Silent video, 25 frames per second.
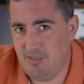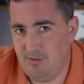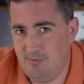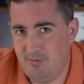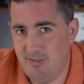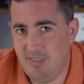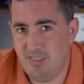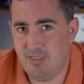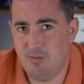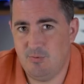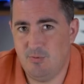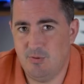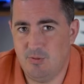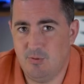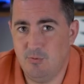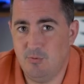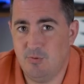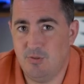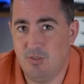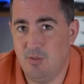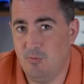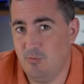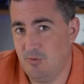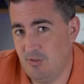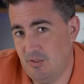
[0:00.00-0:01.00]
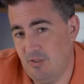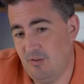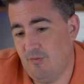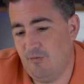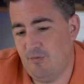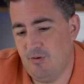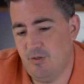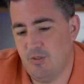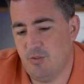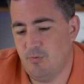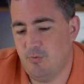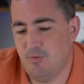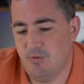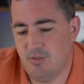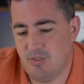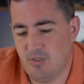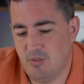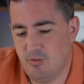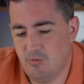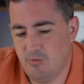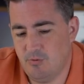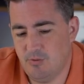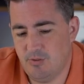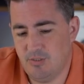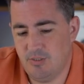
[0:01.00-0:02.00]
new, and this was also one of the first ones
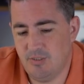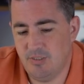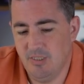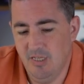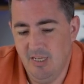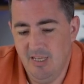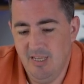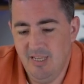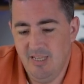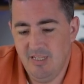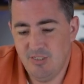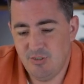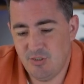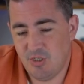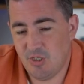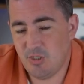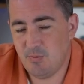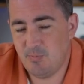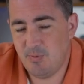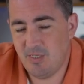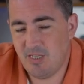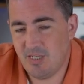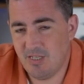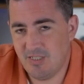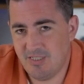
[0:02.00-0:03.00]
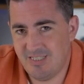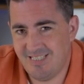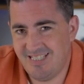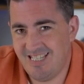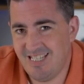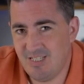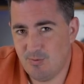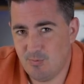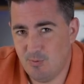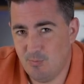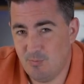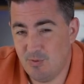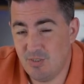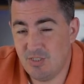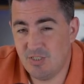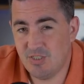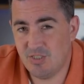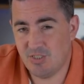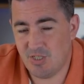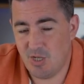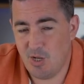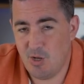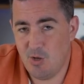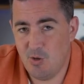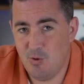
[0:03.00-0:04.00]
I ordered, just because this one was
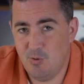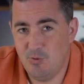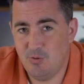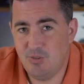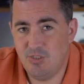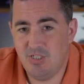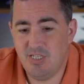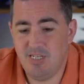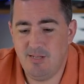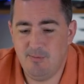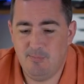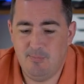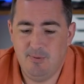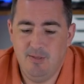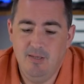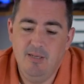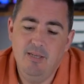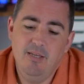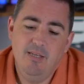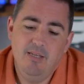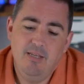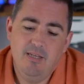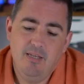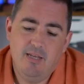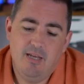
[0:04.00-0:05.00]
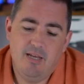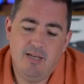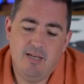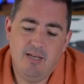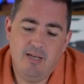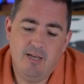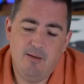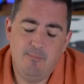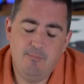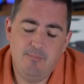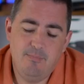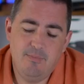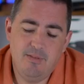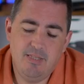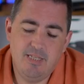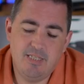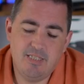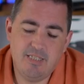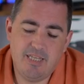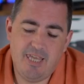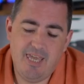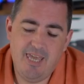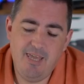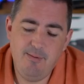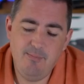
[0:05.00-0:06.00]
so cheap. This
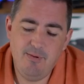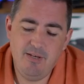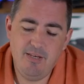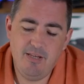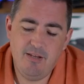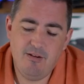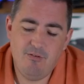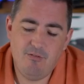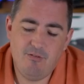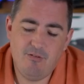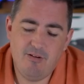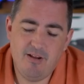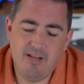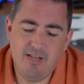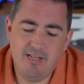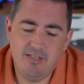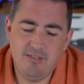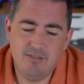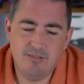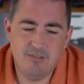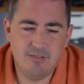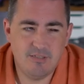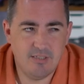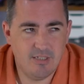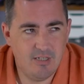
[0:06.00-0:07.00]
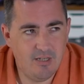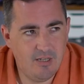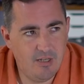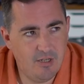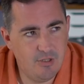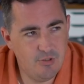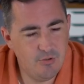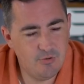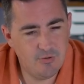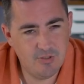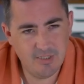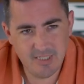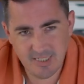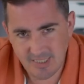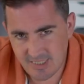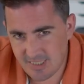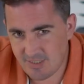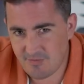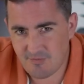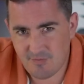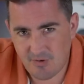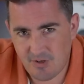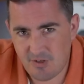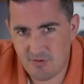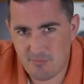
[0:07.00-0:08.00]
came in at around
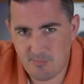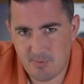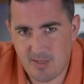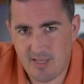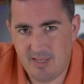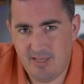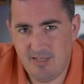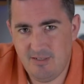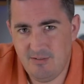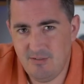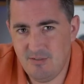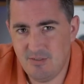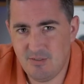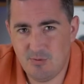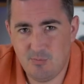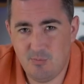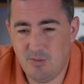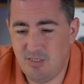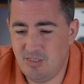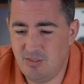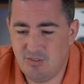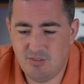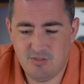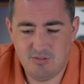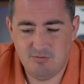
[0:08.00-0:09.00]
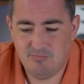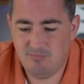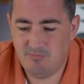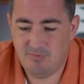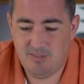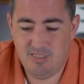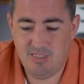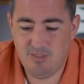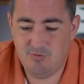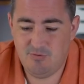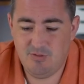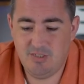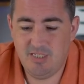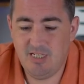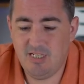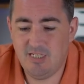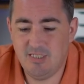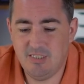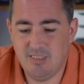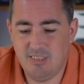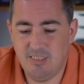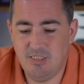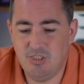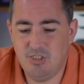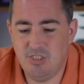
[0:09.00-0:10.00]
£185, which is
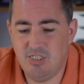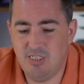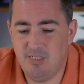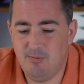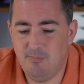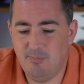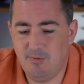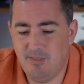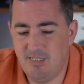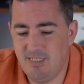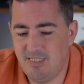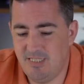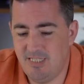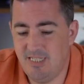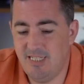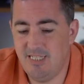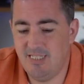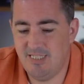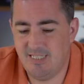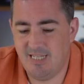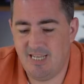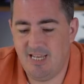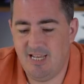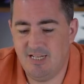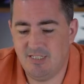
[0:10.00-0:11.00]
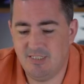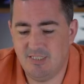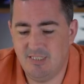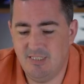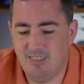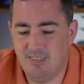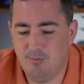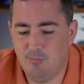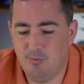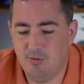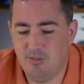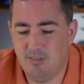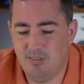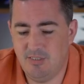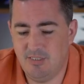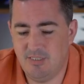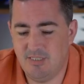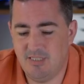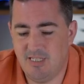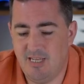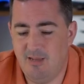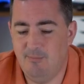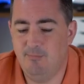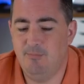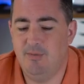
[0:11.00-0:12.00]
ridiculously cheap. This is actually one of the
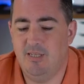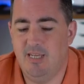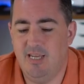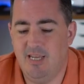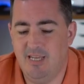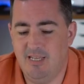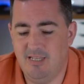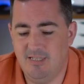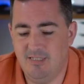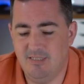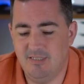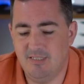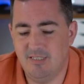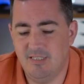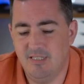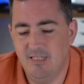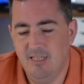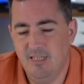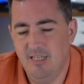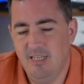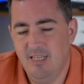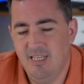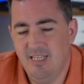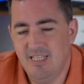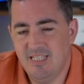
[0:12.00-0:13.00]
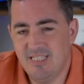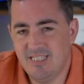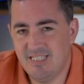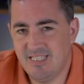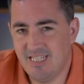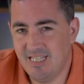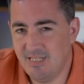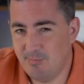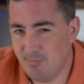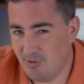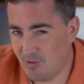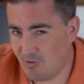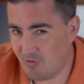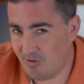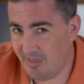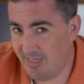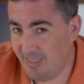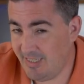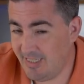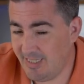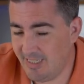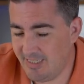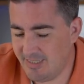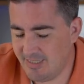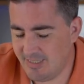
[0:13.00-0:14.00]
Samyang's cinema
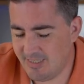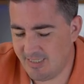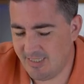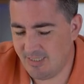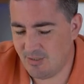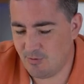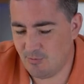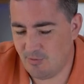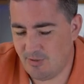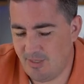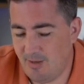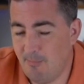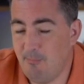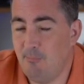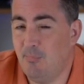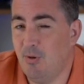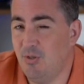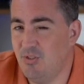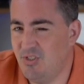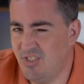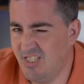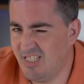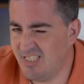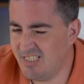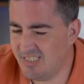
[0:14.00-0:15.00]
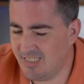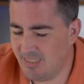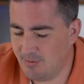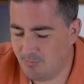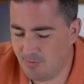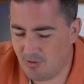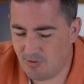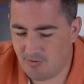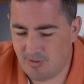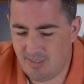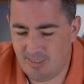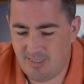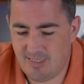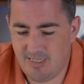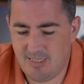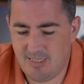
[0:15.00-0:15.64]
grade lenses, or their budget cinema grade